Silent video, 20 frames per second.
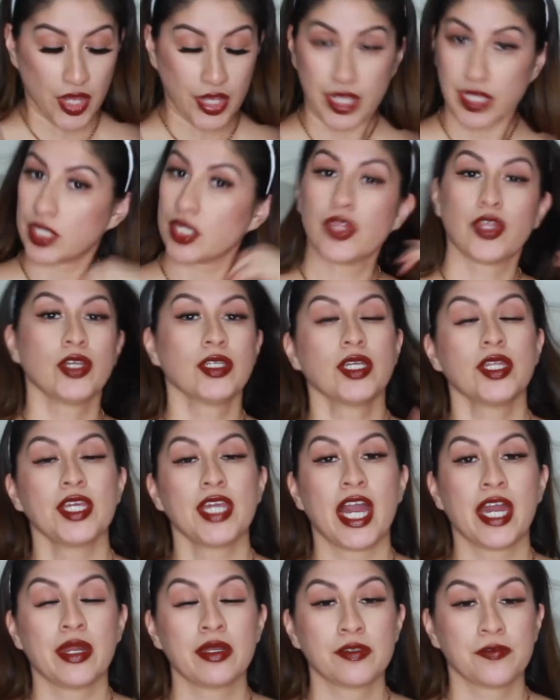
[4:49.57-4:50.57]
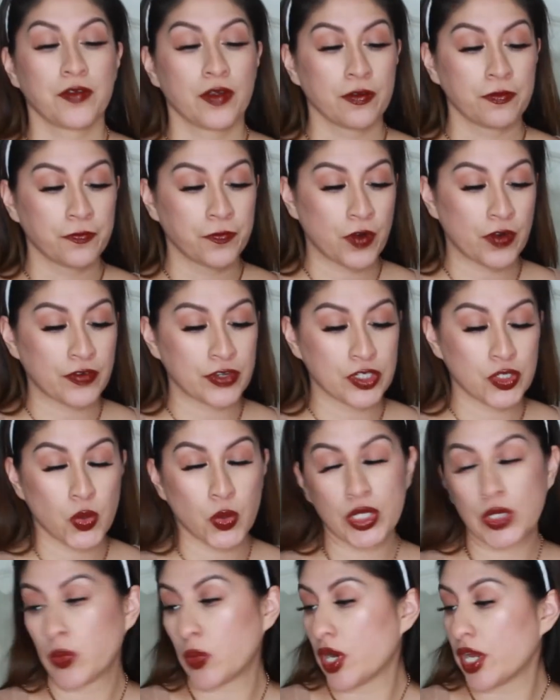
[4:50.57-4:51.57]
Okay, so those are the items from Forever
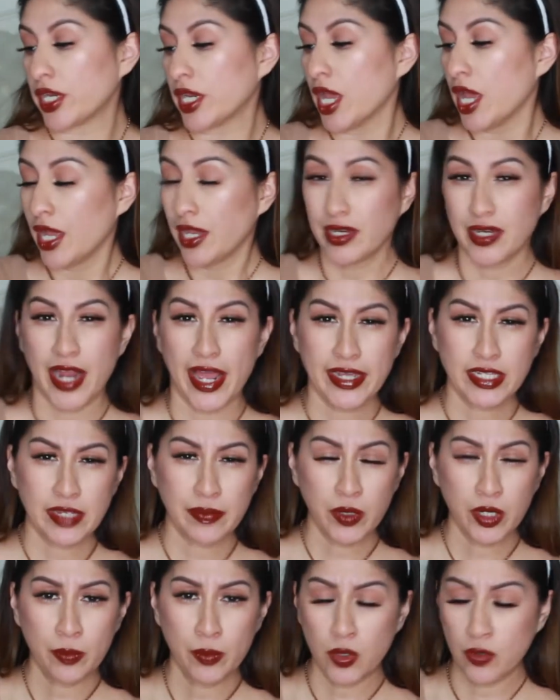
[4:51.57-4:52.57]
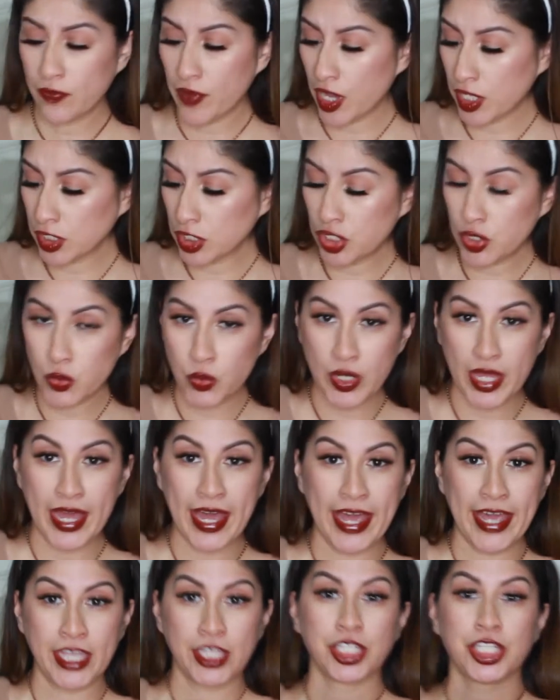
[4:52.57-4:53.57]
21. Next, I'm gonna move on to
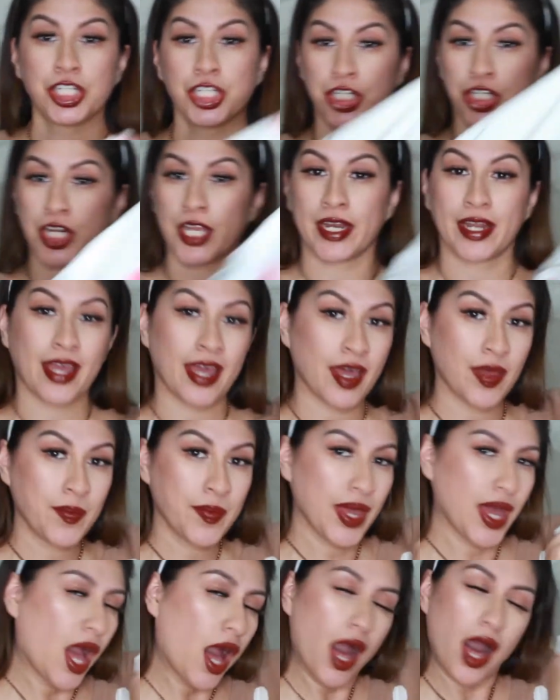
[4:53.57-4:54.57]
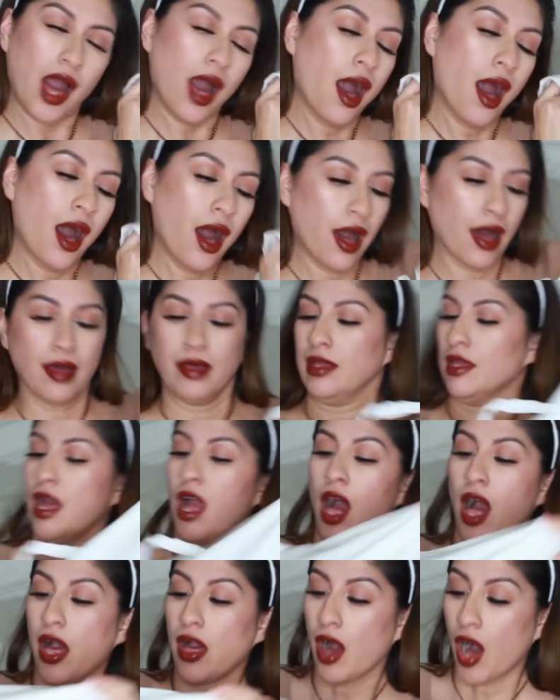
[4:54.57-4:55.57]
H&M.
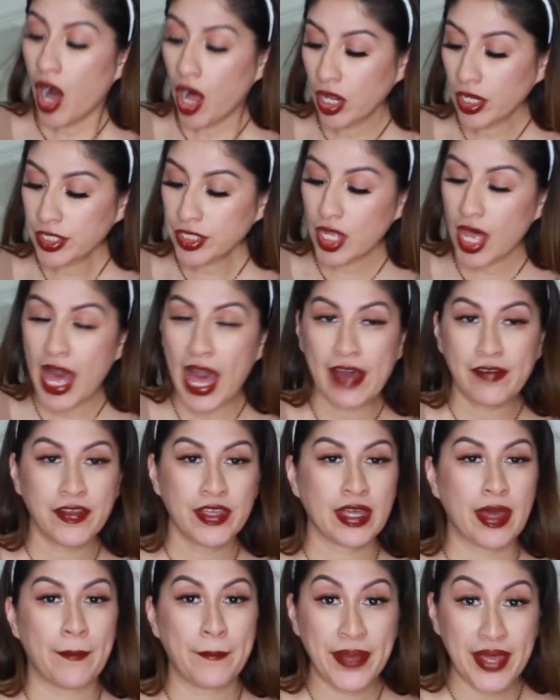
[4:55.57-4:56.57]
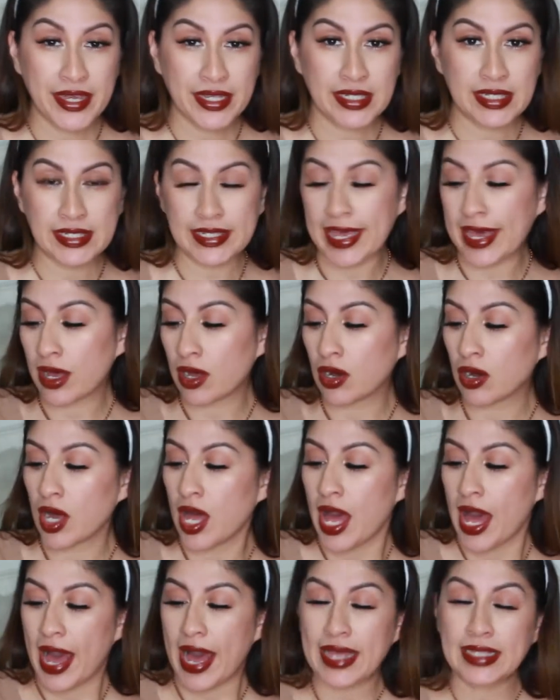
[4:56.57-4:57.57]
also having a big sale.
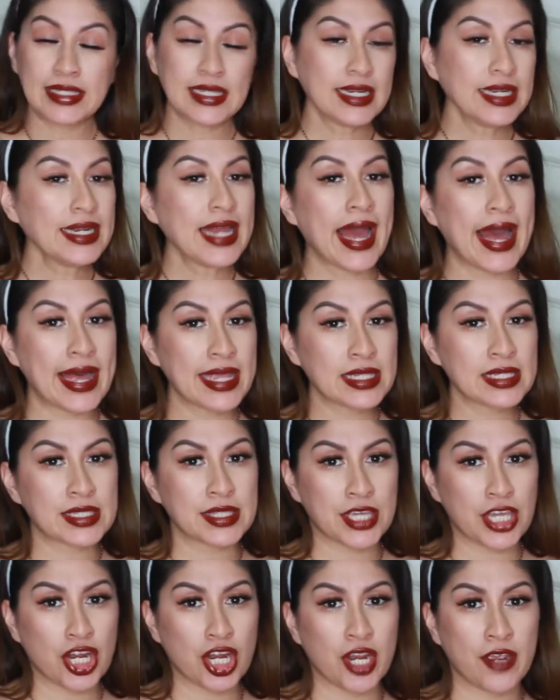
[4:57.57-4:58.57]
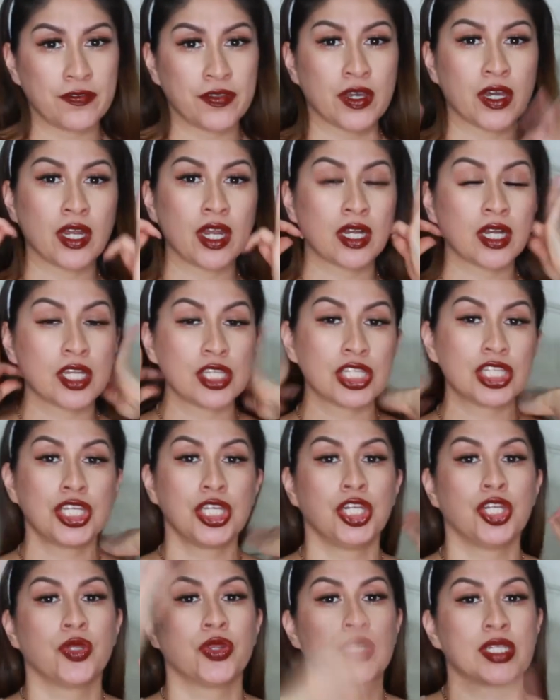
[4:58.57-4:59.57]
I didn't ask there if they're gonna
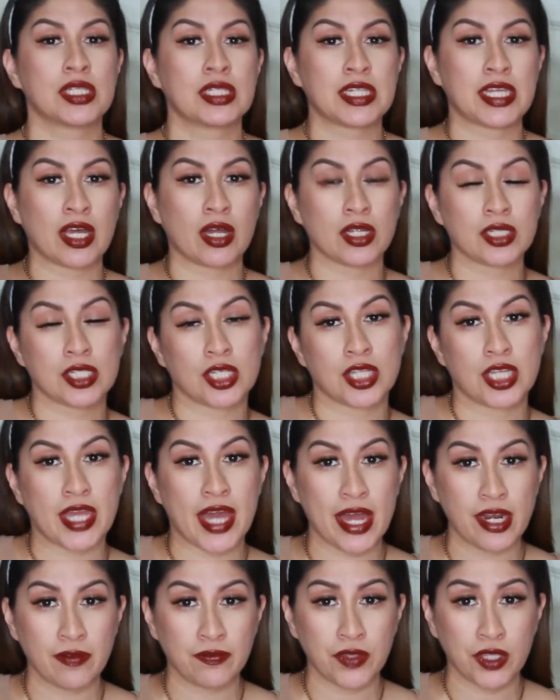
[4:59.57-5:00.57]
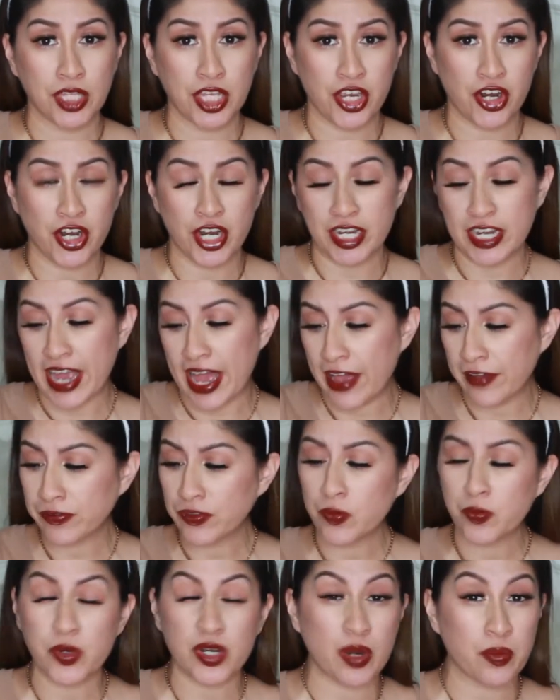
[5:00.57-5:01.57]
continue the sale until the end of the year and
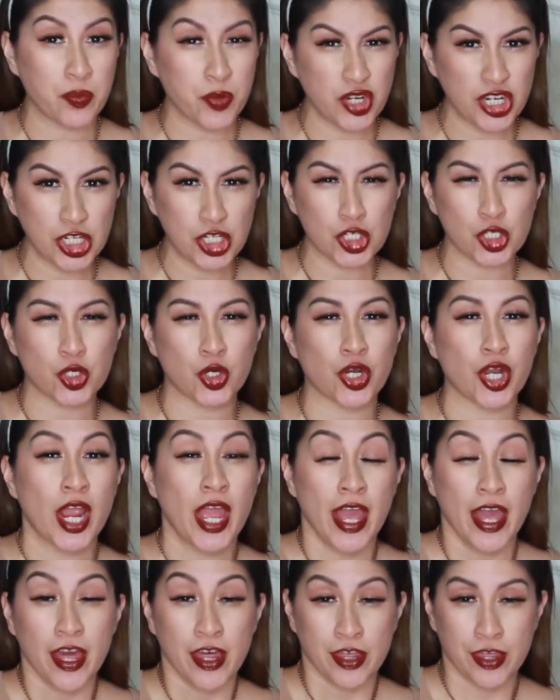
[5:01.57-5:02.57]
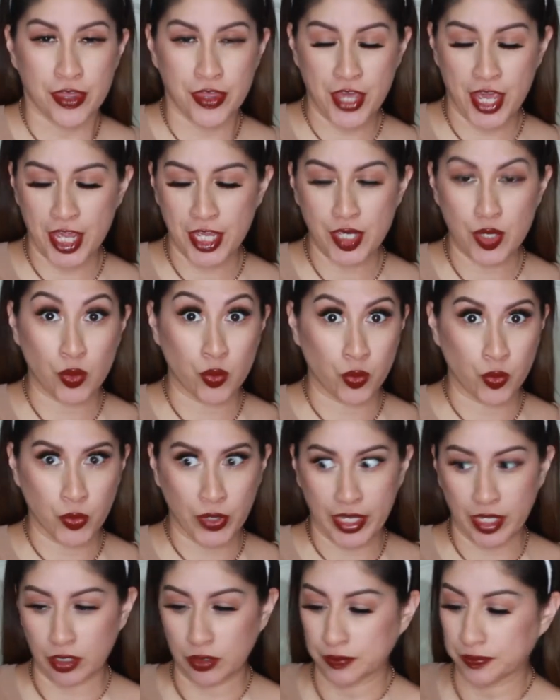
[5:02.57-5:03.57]
after, but I'm pretty sure they
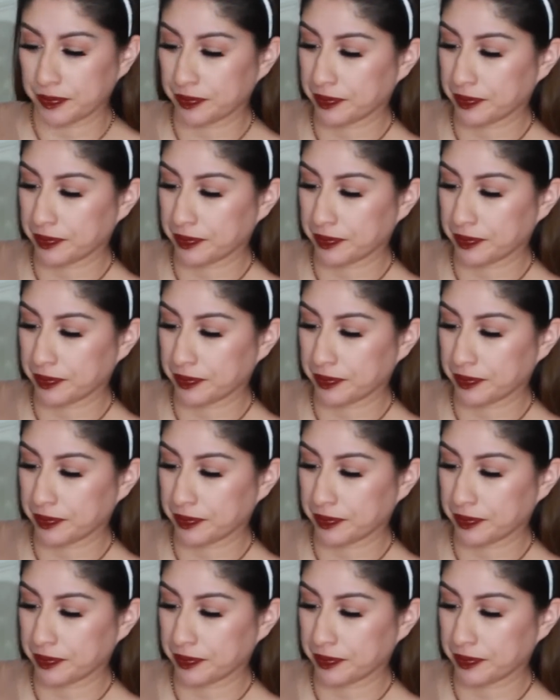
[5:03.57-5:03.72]
will.